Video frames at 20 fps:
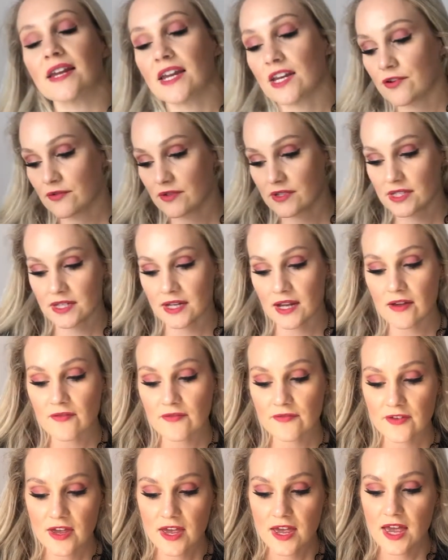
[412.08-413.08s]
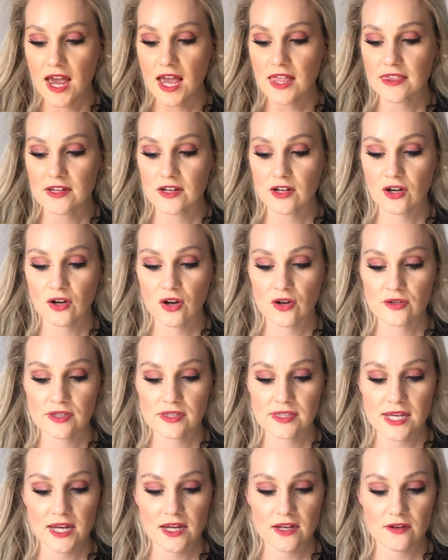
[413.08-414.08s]
Entrance enough. And then a close
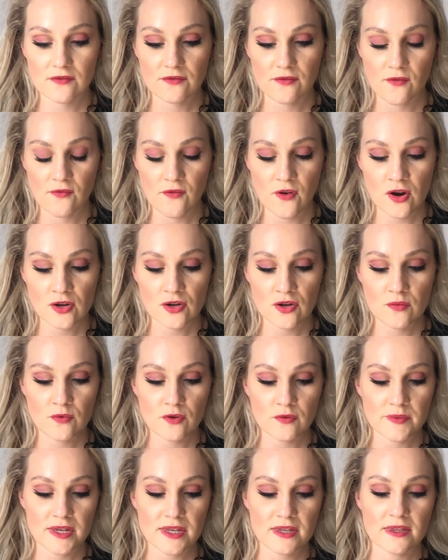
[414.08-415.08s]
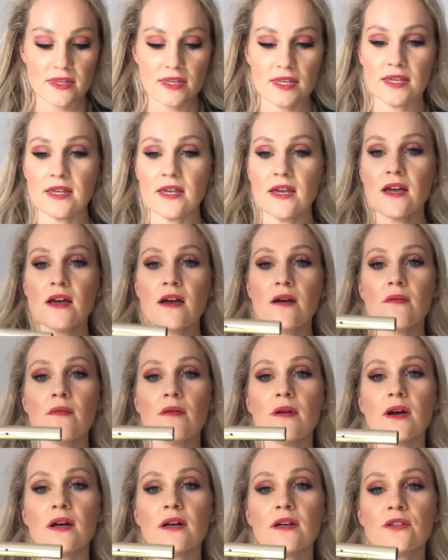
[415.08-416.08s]
second for volume would be
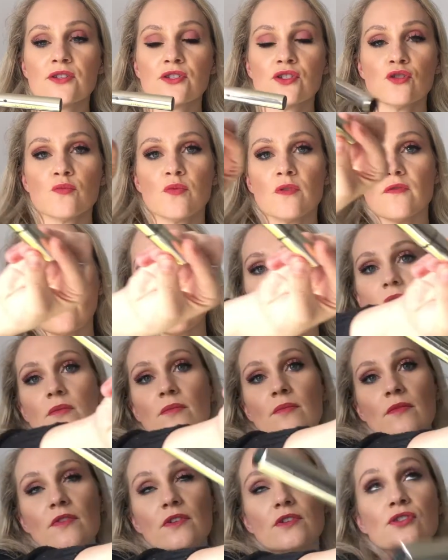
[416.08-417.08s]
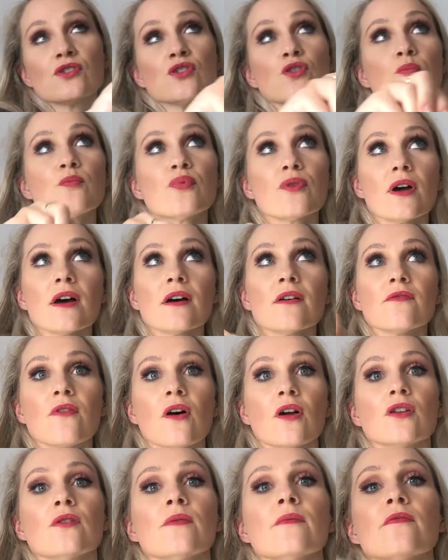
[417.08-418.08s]
the Supra Volume
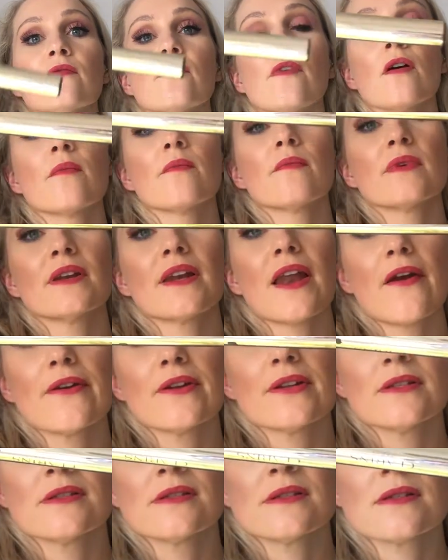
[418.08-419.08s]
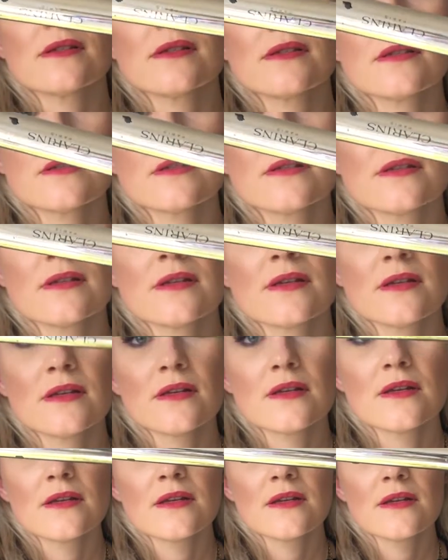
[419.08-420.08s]
from Clarins.
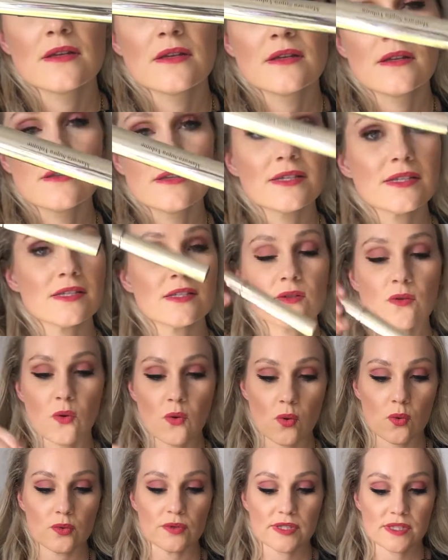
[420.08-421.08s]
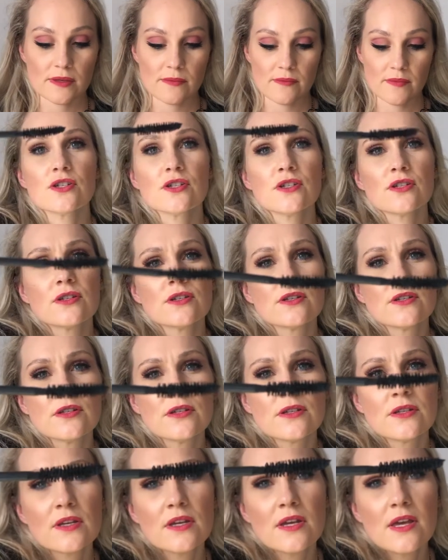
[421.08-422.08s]
This is awesome. And here's the
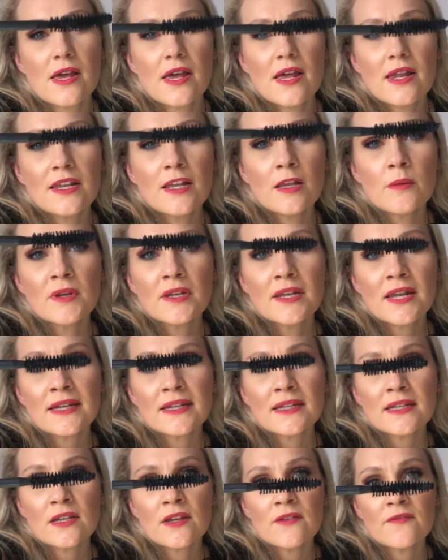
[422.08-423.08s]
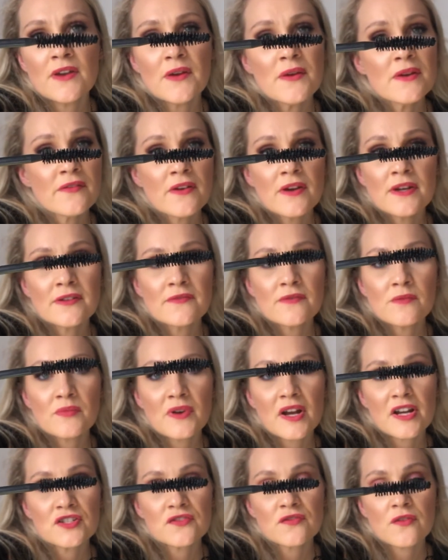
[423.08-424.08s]
brush. A little bit like very different
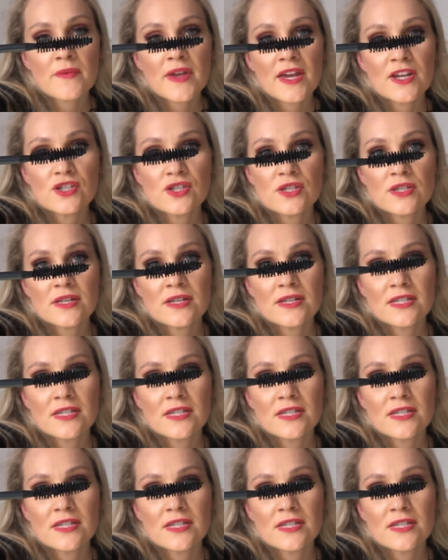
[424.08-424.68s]
brush from actually the